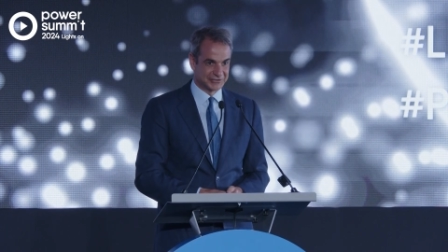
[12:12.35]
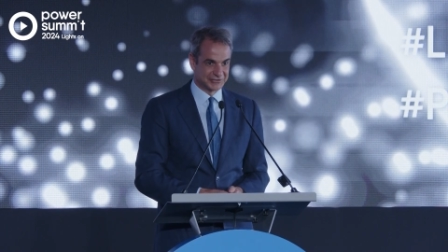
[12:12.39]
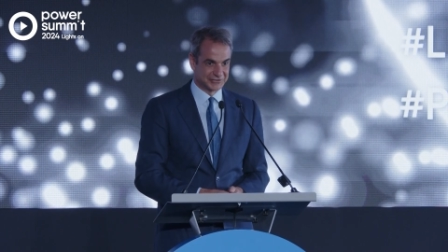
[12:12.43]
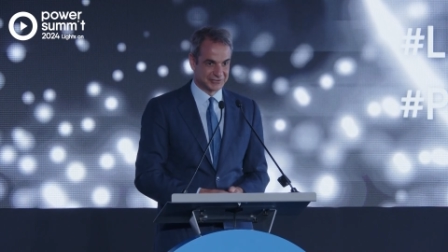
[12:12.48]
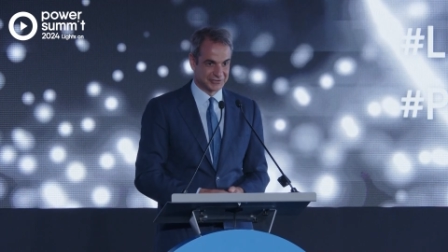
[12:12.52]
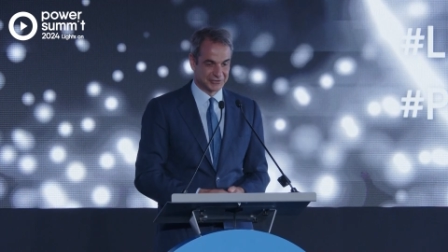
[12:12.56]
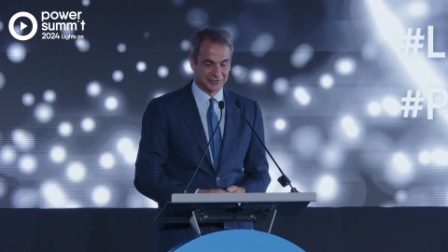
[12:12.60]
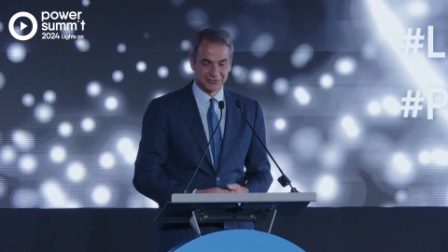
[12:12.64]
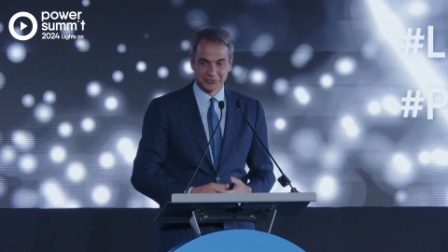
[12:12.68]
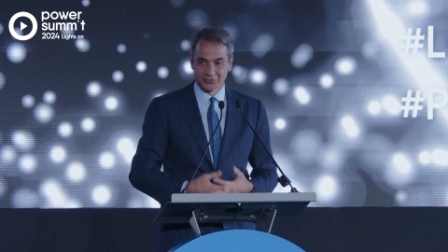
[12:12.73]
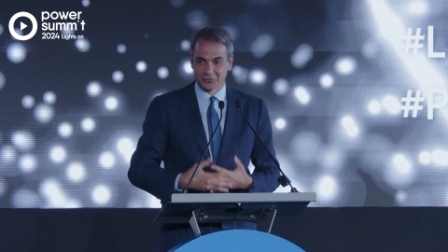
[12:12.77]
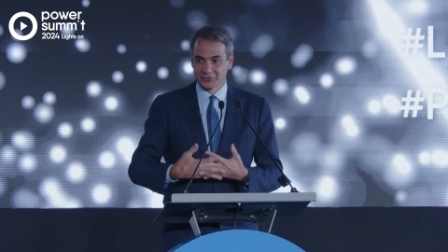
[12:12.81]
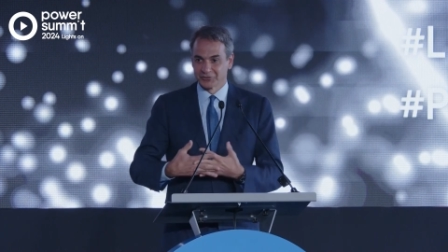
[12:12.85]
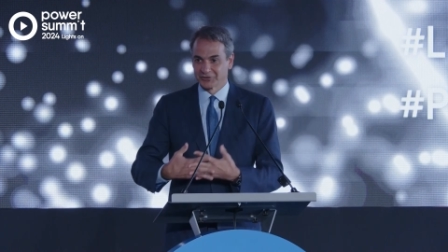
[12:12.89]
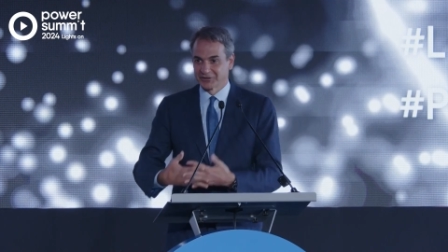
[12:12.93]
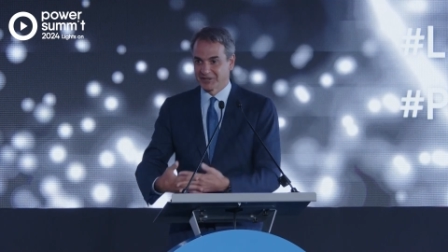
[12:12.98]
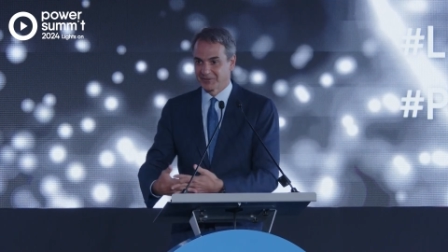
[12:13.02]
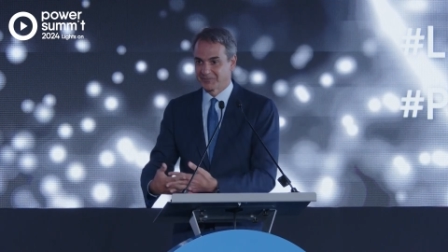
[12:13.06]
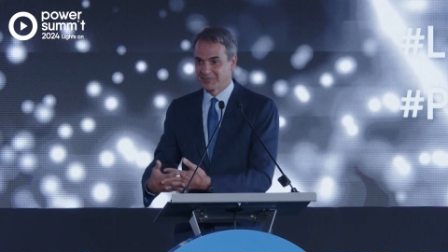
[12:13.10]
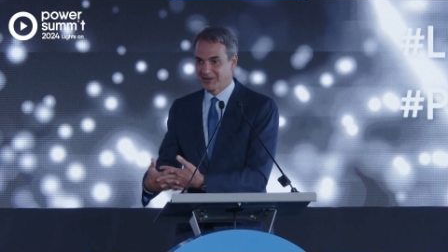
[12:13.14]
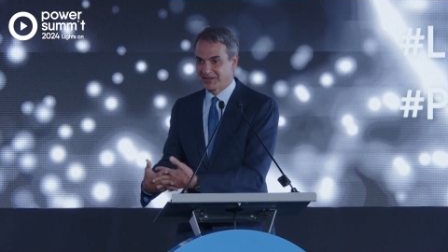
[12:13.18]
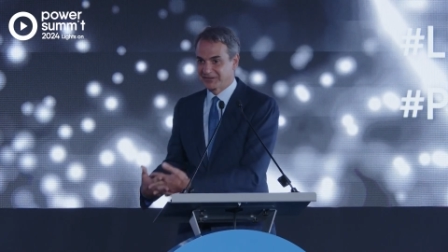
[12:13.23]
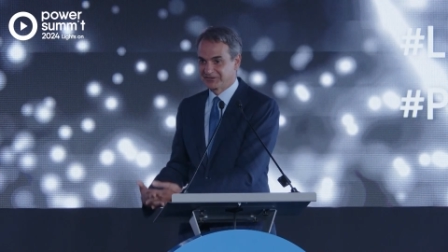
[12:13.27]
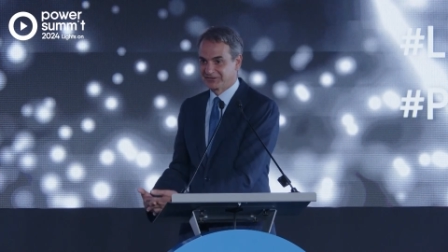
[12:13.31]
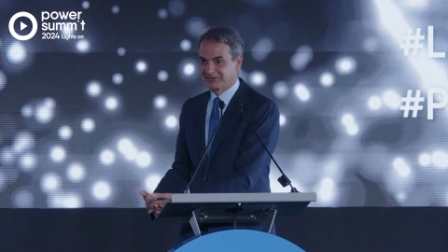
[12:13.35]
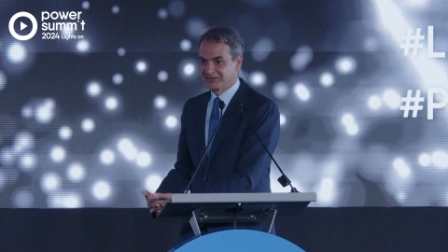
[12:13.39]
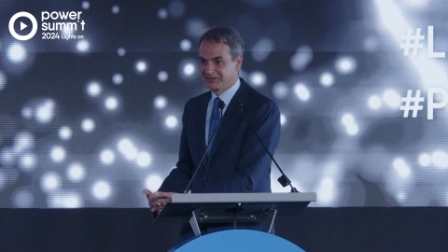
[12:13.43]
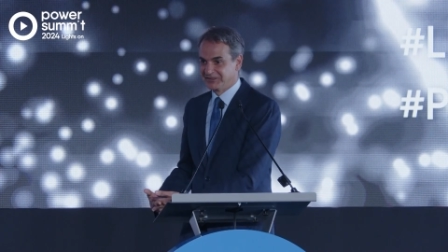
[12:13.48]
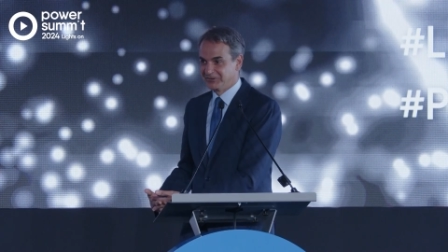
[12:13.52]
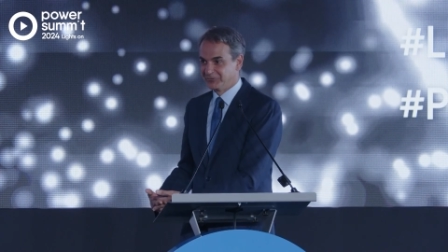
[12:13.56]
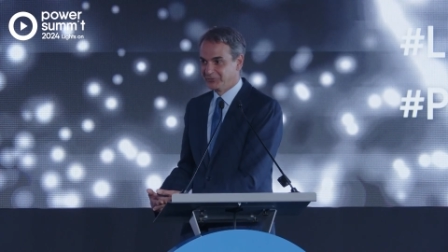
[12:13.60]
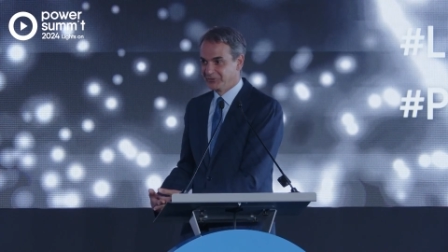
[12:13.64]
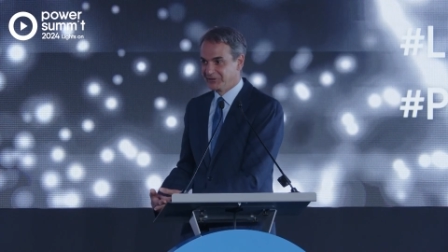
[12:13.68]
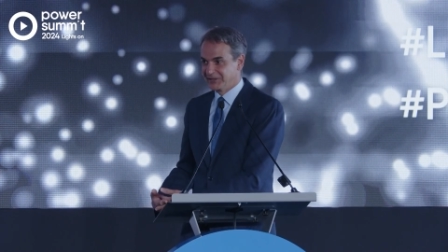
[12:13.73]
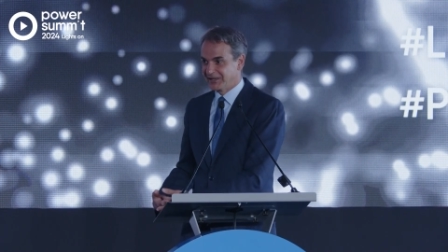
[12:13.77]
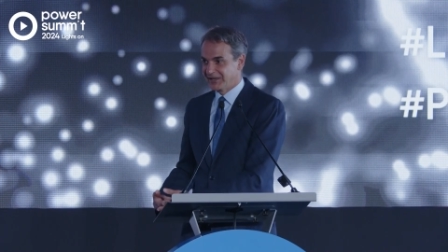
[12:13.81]
solar capacity
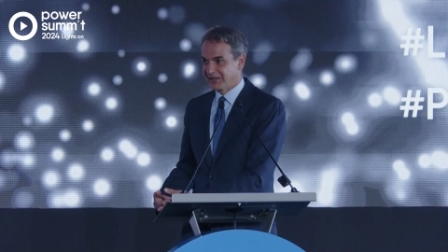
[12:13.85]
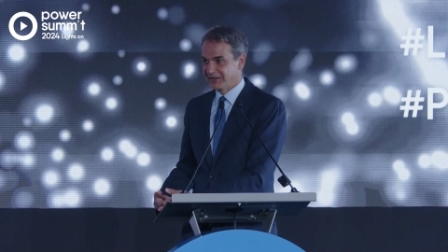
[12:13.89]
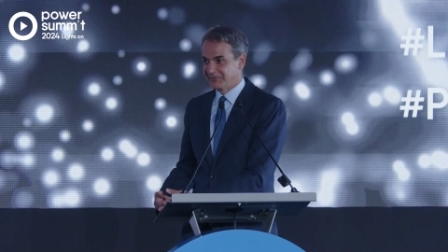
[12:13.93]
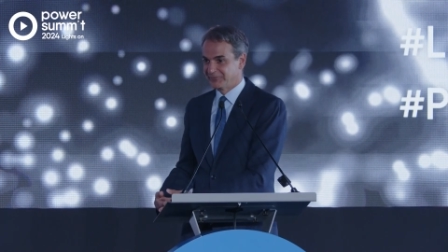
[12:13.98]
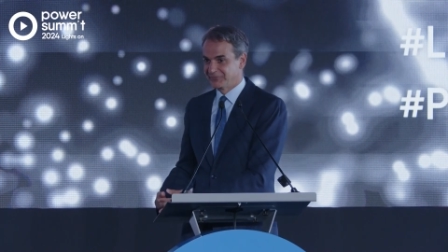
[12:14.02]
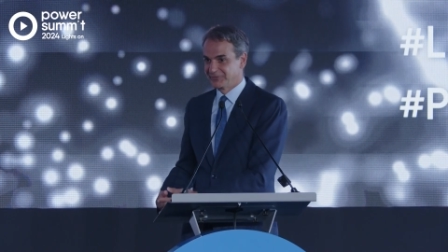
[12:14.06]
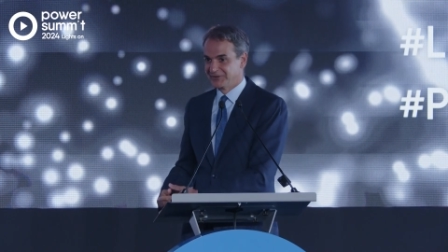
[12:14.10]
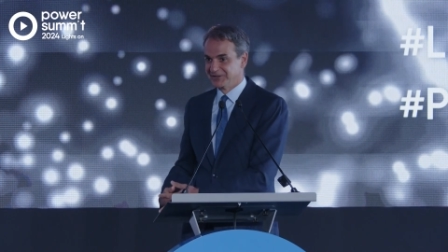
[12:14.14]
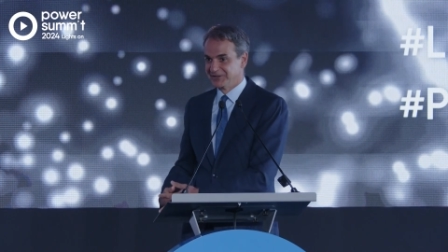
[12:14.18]
we have